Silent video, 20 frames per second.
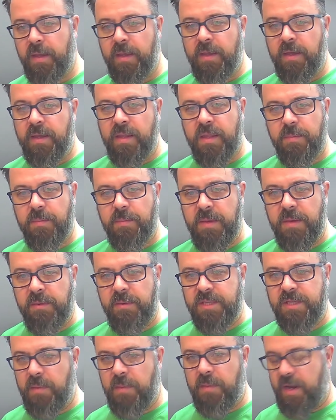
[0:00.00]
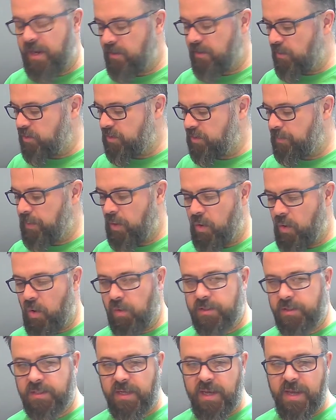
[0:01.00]
The BBC Micro
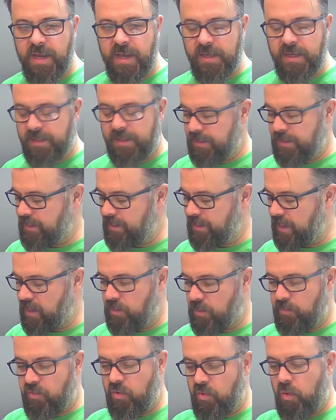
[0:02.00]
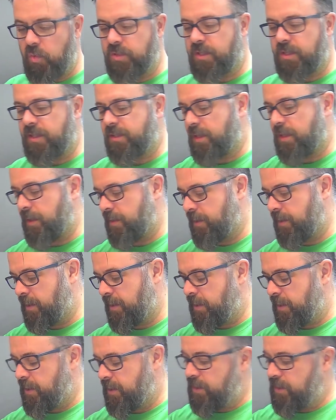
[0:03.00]
supports a second processor,
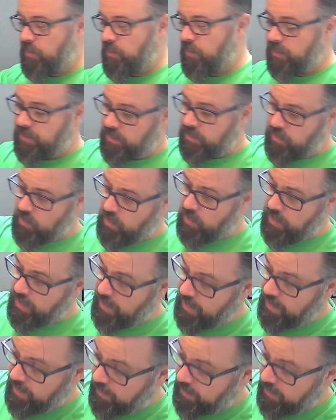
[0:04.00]
so it's got